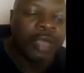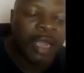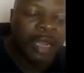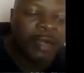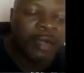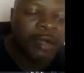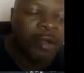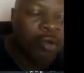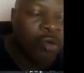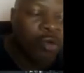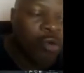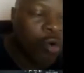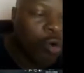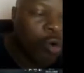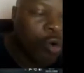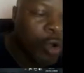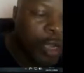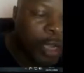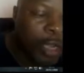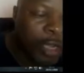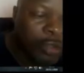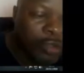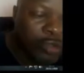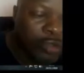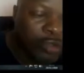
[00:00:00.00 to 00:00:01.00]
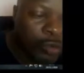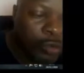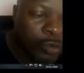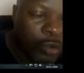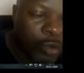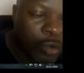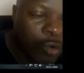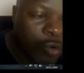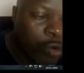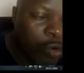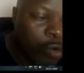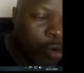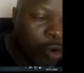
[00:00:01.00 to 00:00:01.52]
then go into
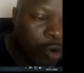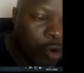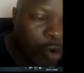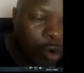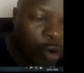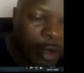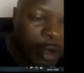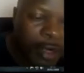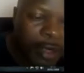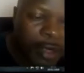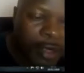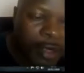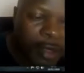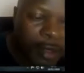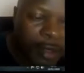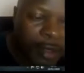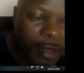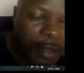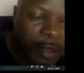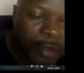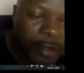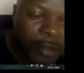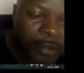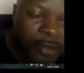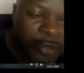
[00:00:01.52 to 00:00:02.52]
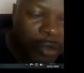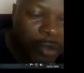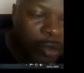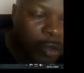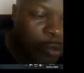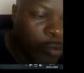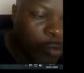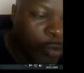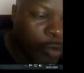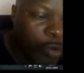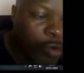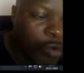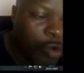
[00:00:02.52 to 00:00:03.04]
the coin.
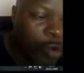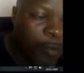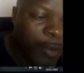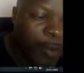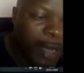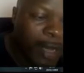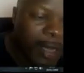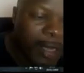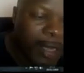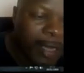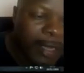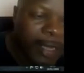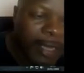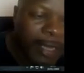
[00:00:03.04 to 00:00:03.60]
So we go back